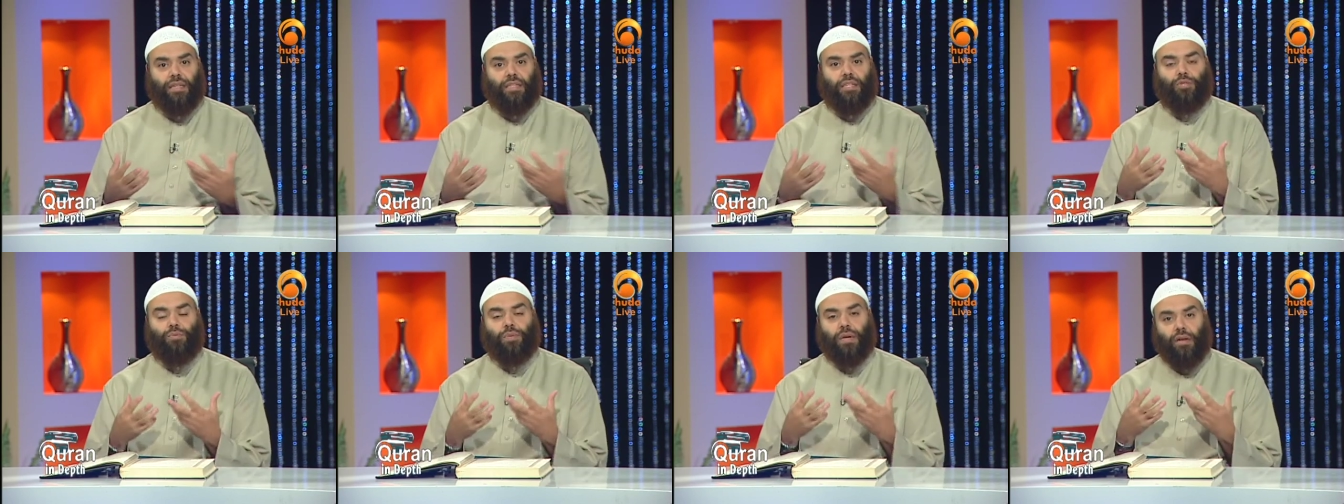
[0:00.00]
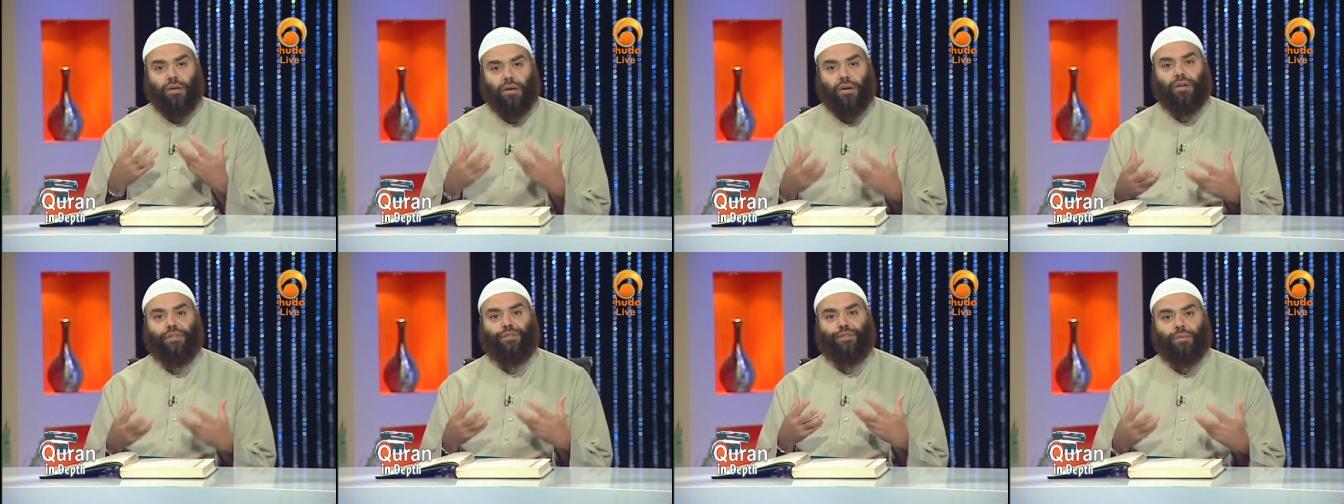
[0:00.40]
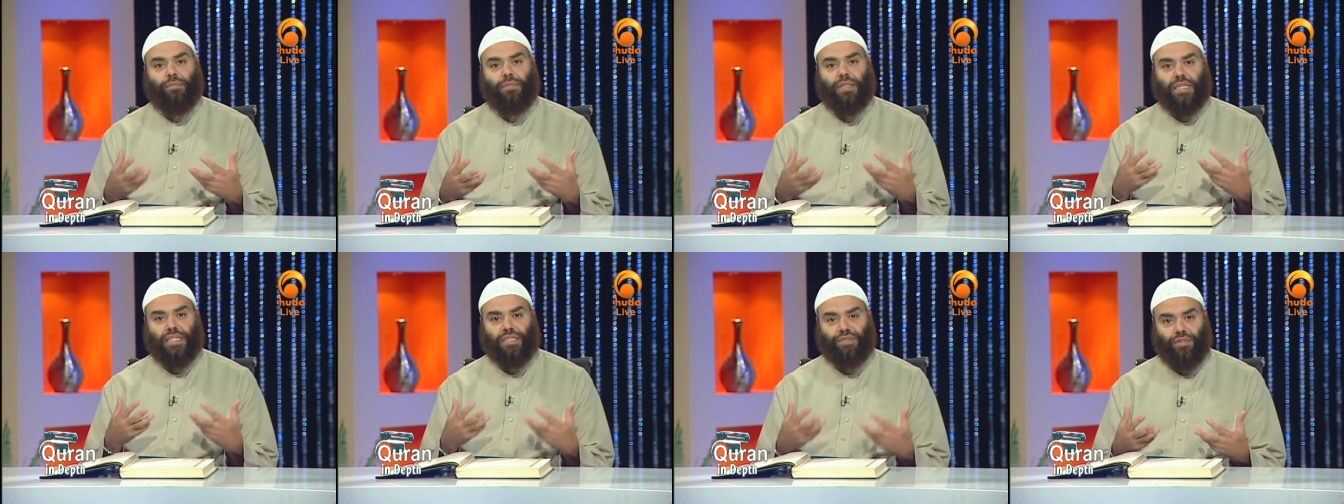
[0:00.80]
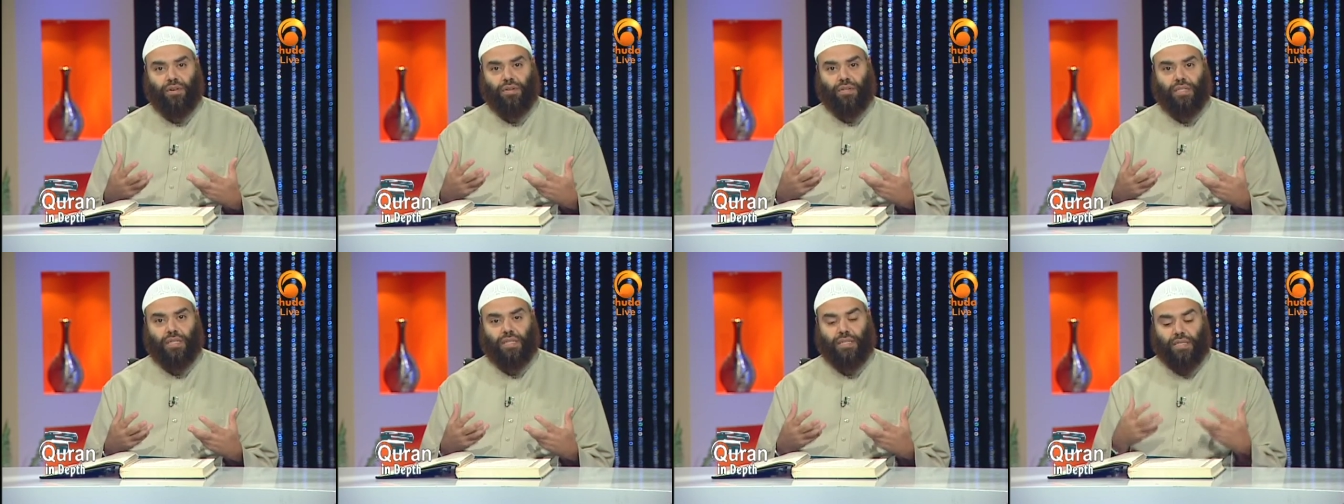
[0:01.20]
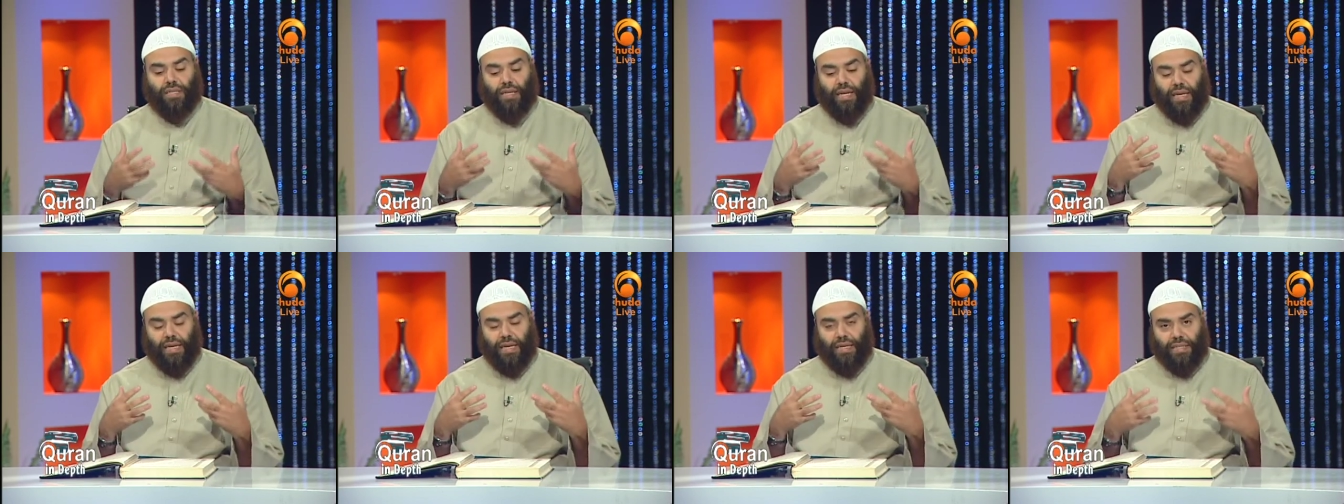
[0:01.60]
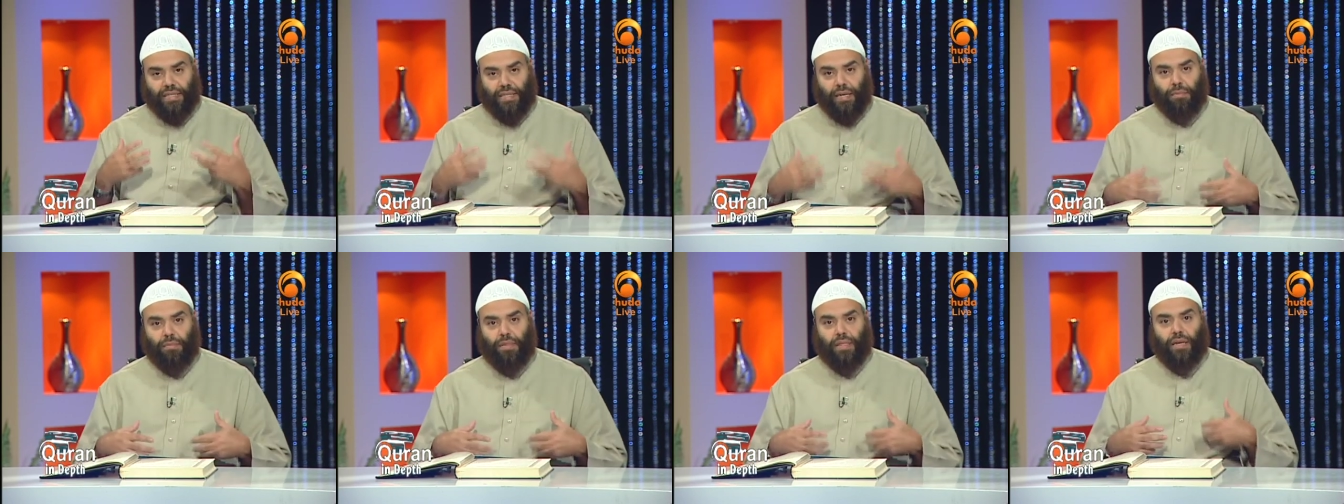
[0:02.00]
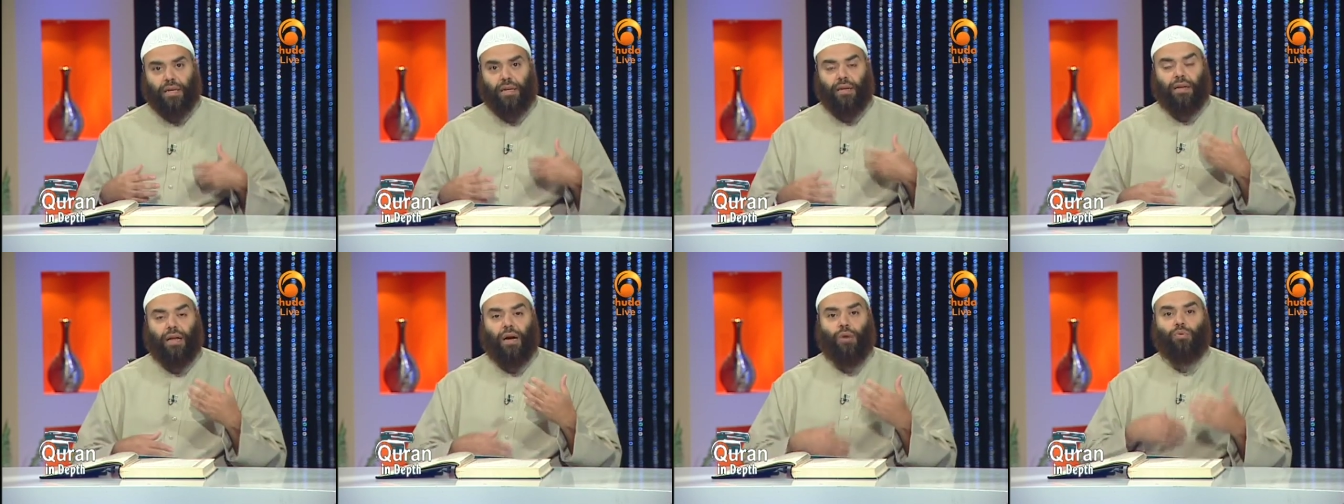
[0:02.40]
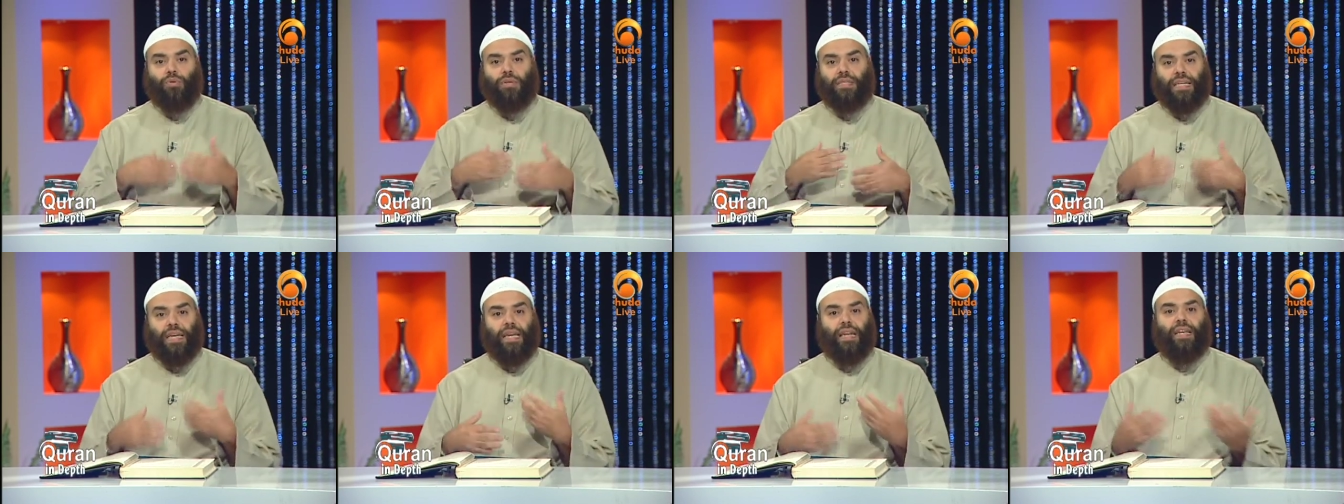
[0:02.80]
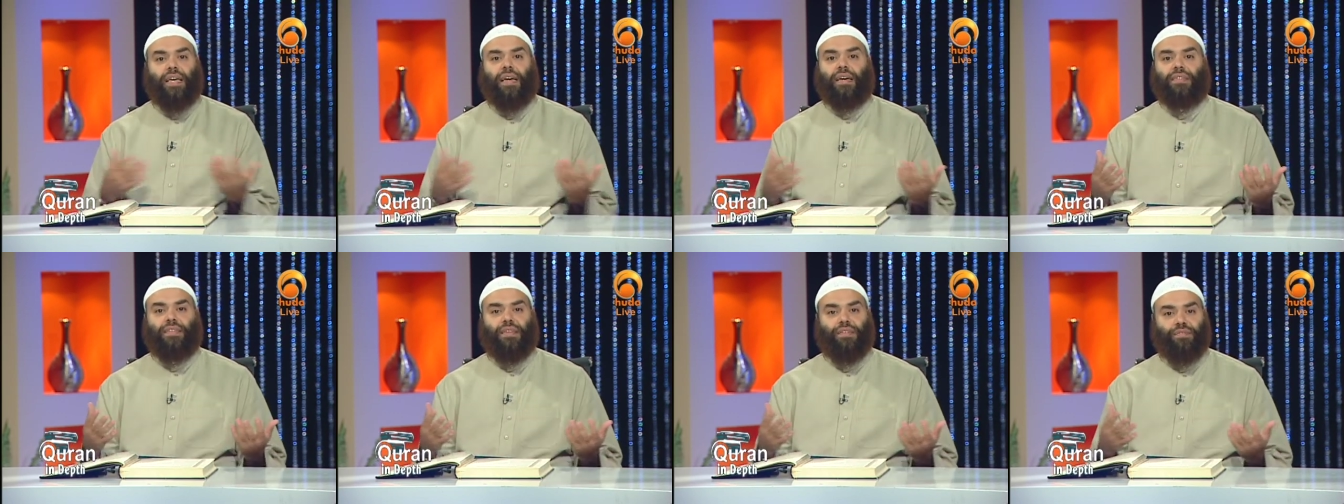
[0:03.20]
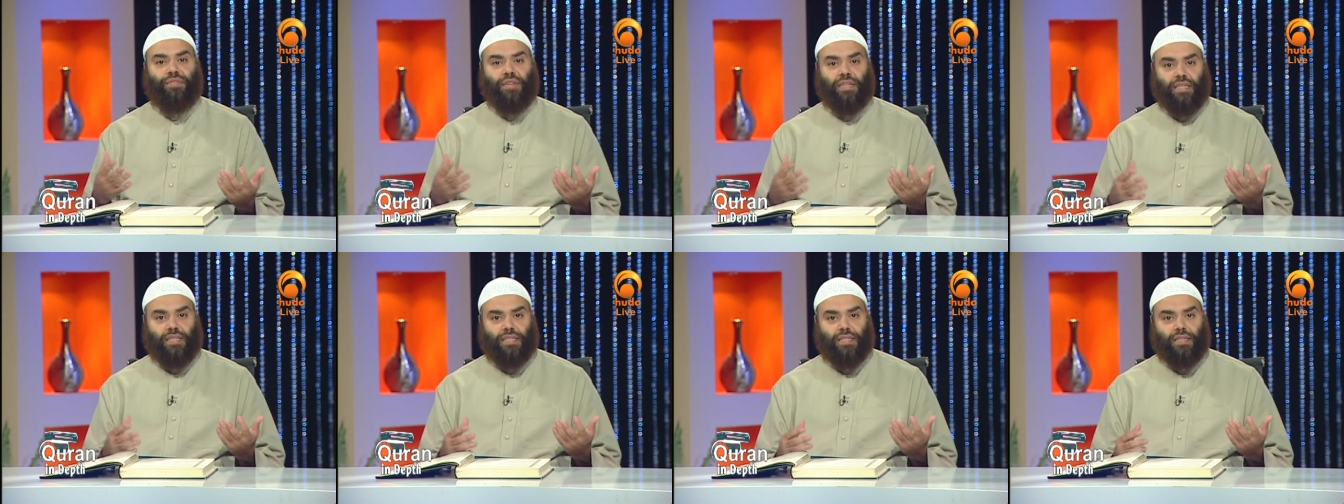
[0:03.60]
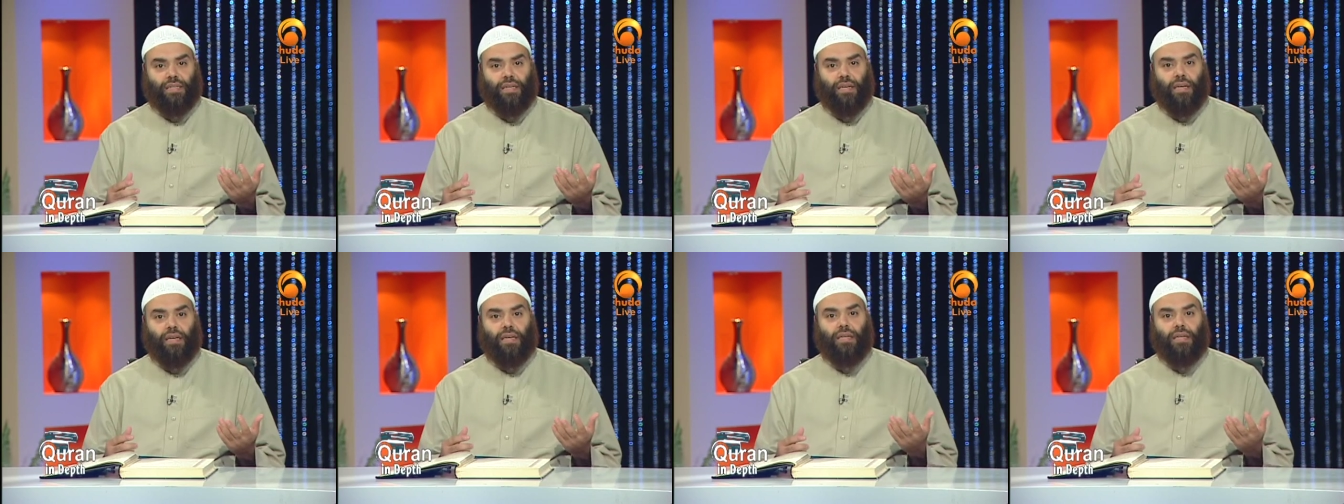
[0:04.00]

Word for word: Did we learn from these verses something in our daily activities?